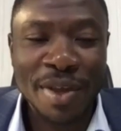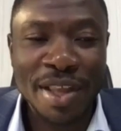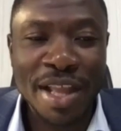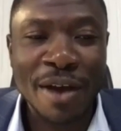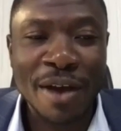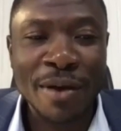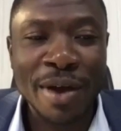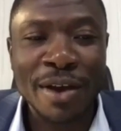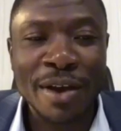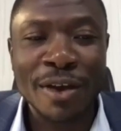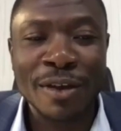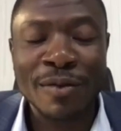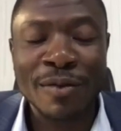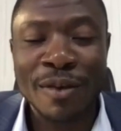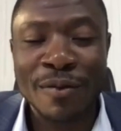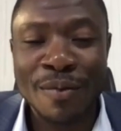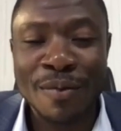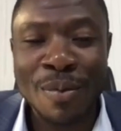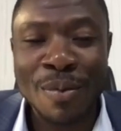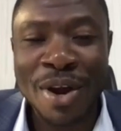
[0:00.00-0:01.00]
Now, a lot
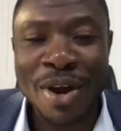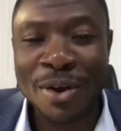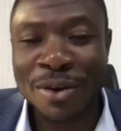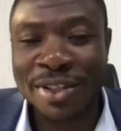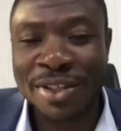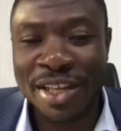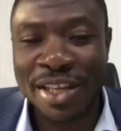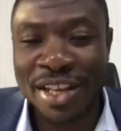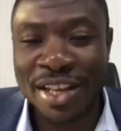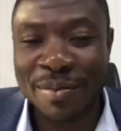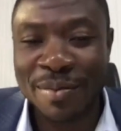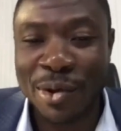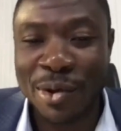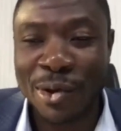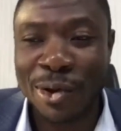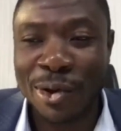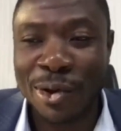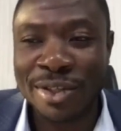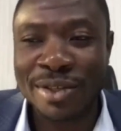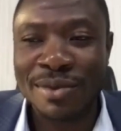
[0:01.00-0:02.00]
of people are not taking it
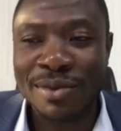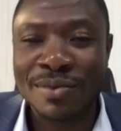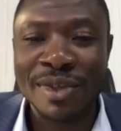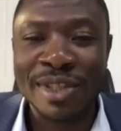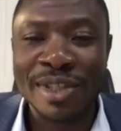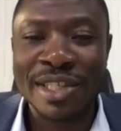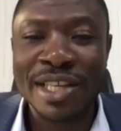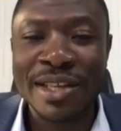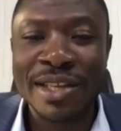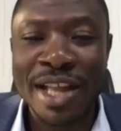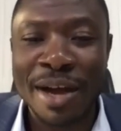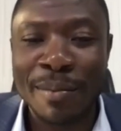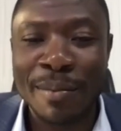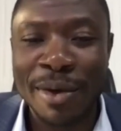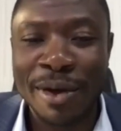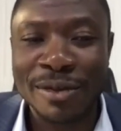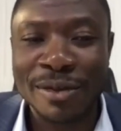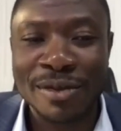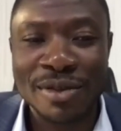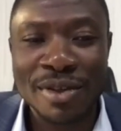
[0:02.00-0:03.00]
because we see the
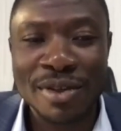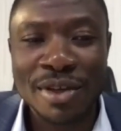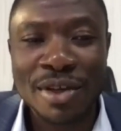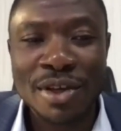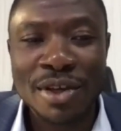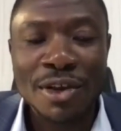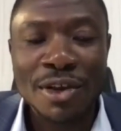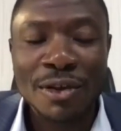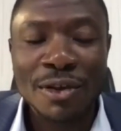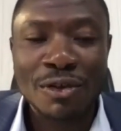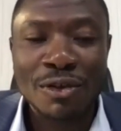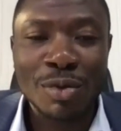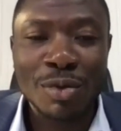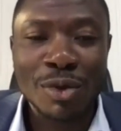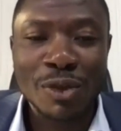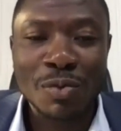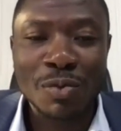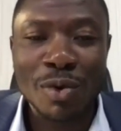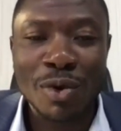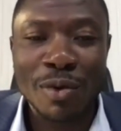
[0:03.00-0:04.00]
amount to be
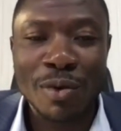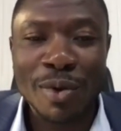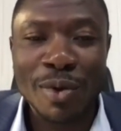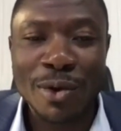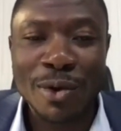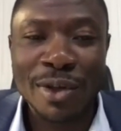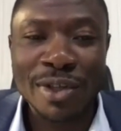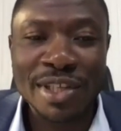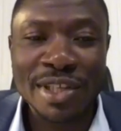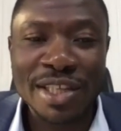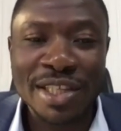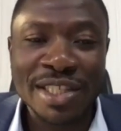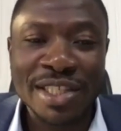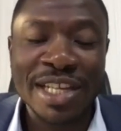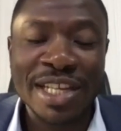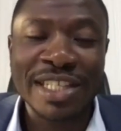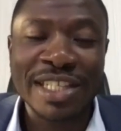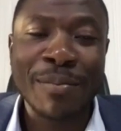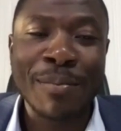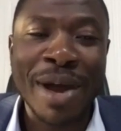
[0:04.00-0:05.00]
small, because it's
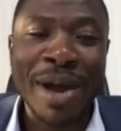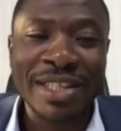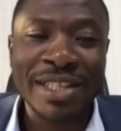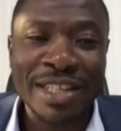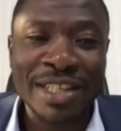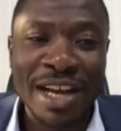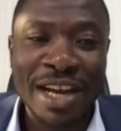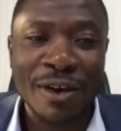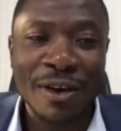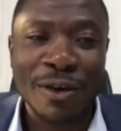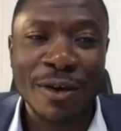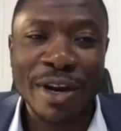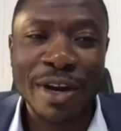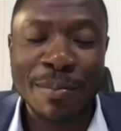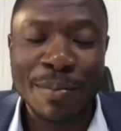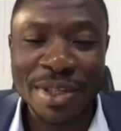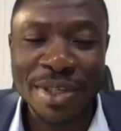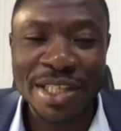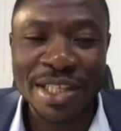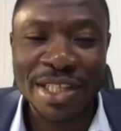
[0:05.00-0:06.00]
just the marginal or the
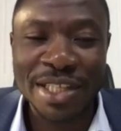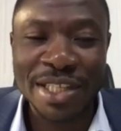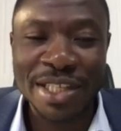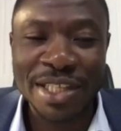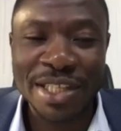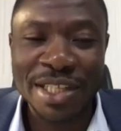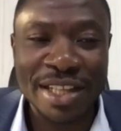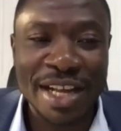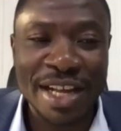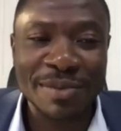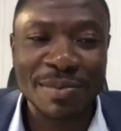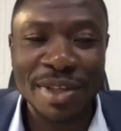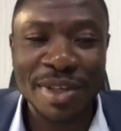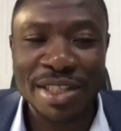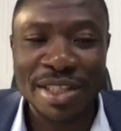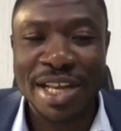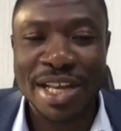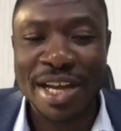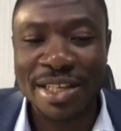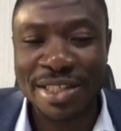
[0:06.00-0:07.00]
percentage that's
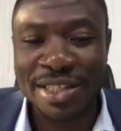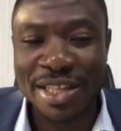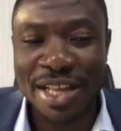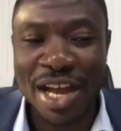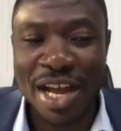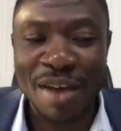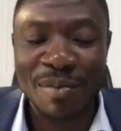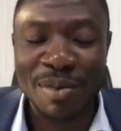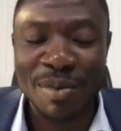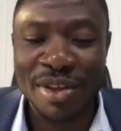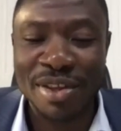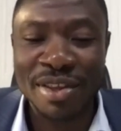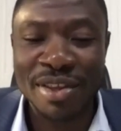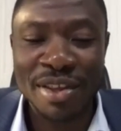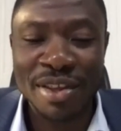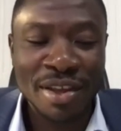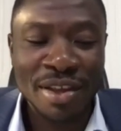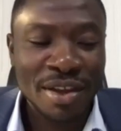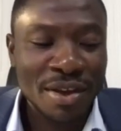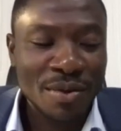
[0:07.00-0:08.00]
being taxed are being
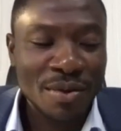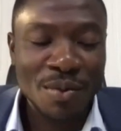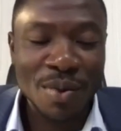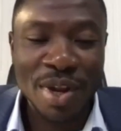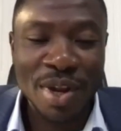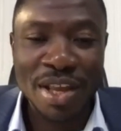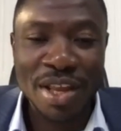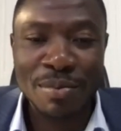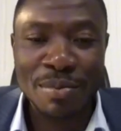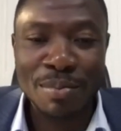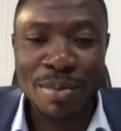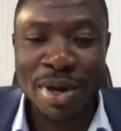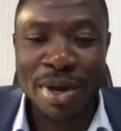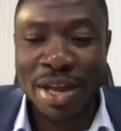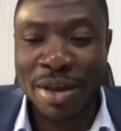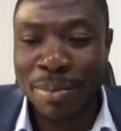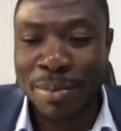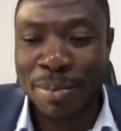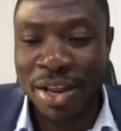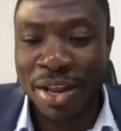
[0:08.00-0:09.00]
really
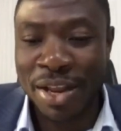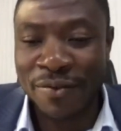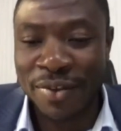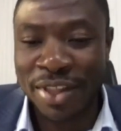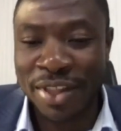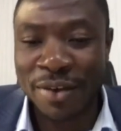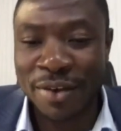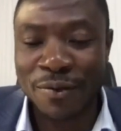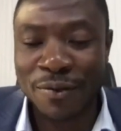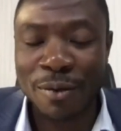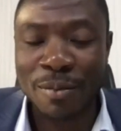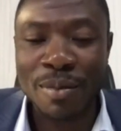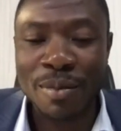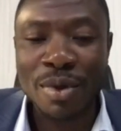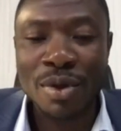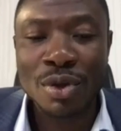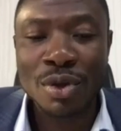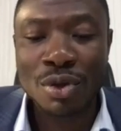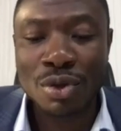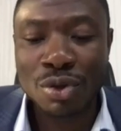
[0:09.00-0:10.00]
benefited from.
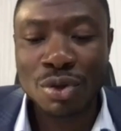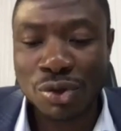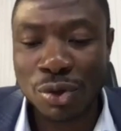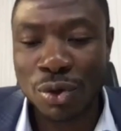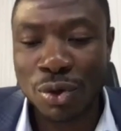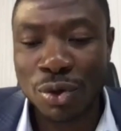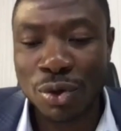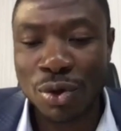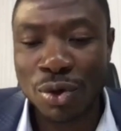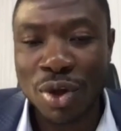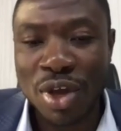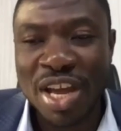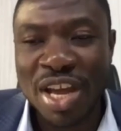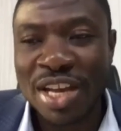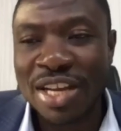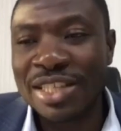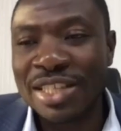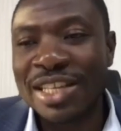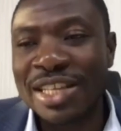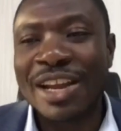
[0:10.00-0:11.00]
So
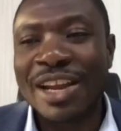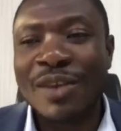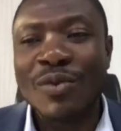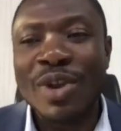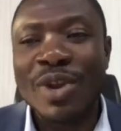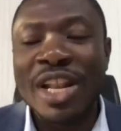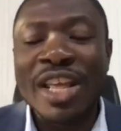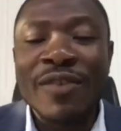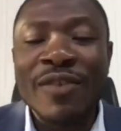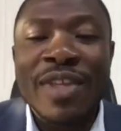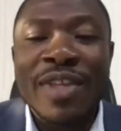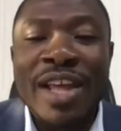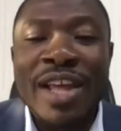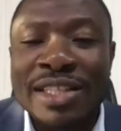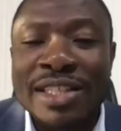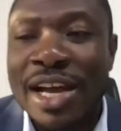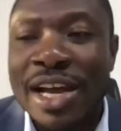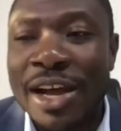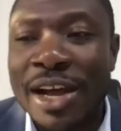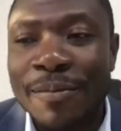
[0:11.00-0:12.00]
these are the relief
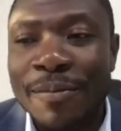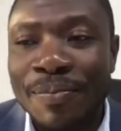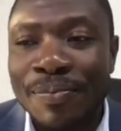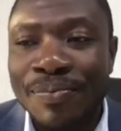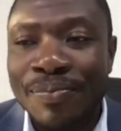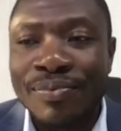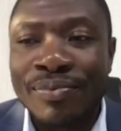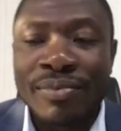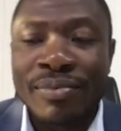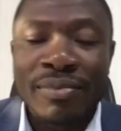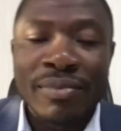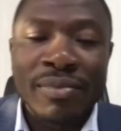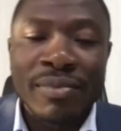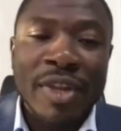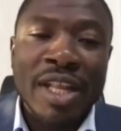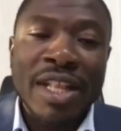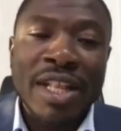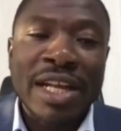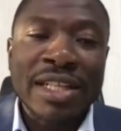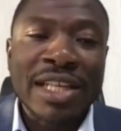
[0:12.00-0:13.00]
that are
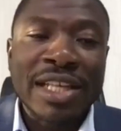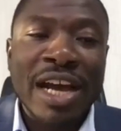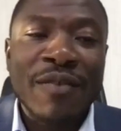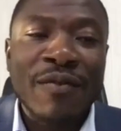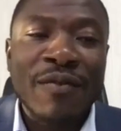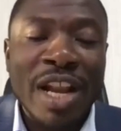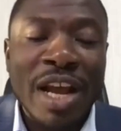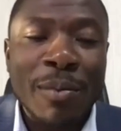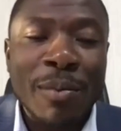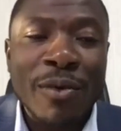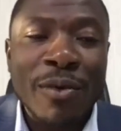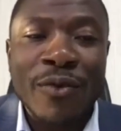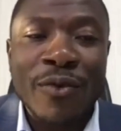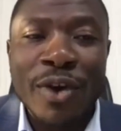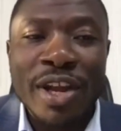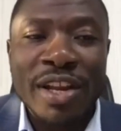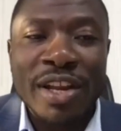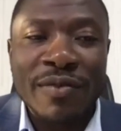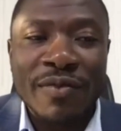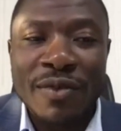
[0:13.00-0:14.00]
available
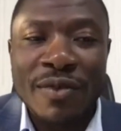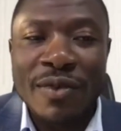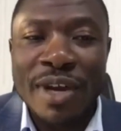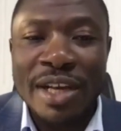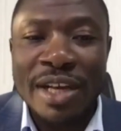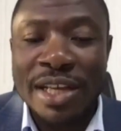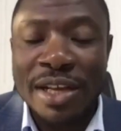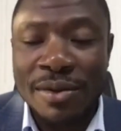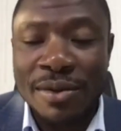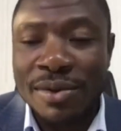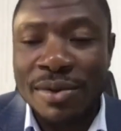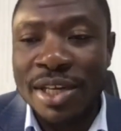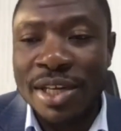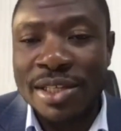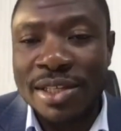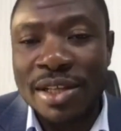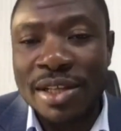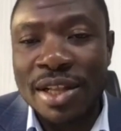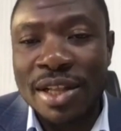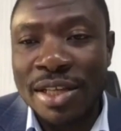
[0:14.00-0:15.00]
for individuals, and you
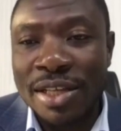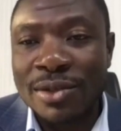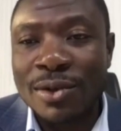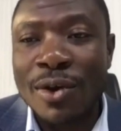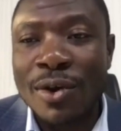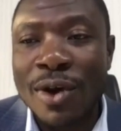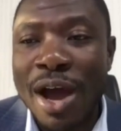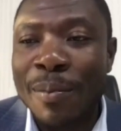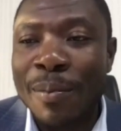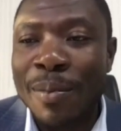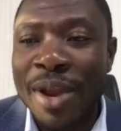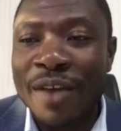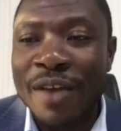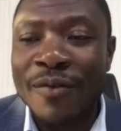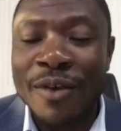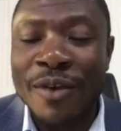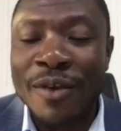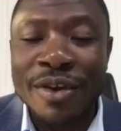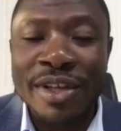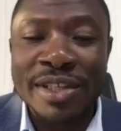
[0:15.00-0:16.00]
just let's all apply
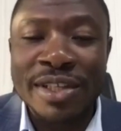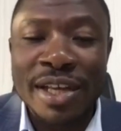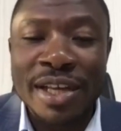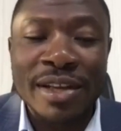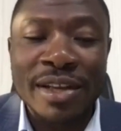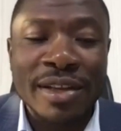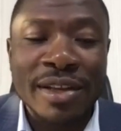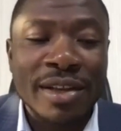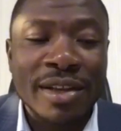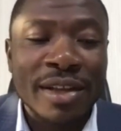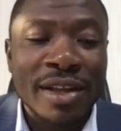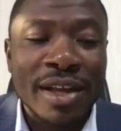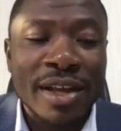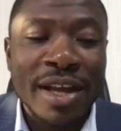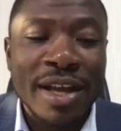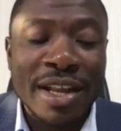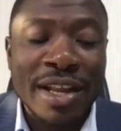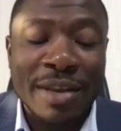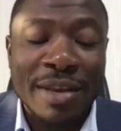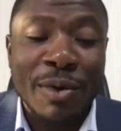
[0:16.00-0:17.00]
for it, and
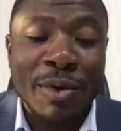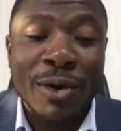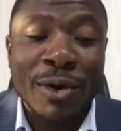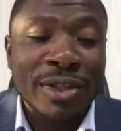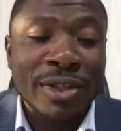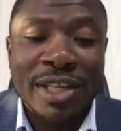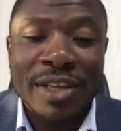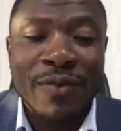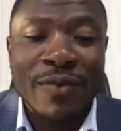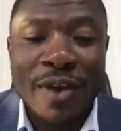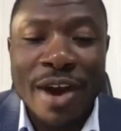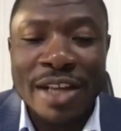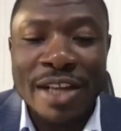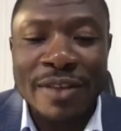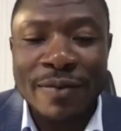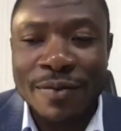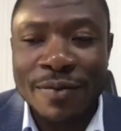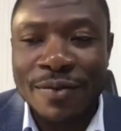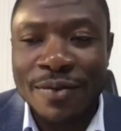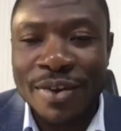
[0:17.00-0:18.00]
because it's for us
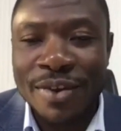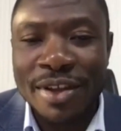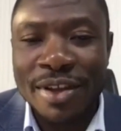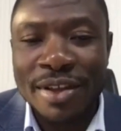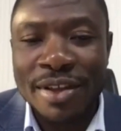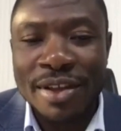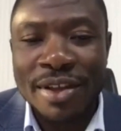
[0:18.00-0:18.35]
for free.